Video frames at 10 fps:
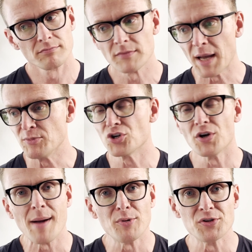I'm sure
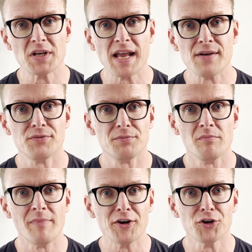Apple's going to have
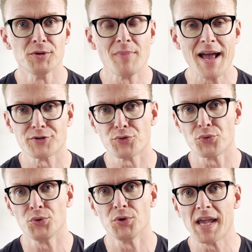better
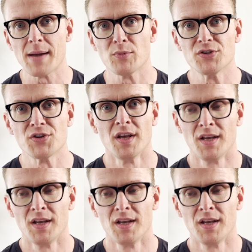pass-through cameras,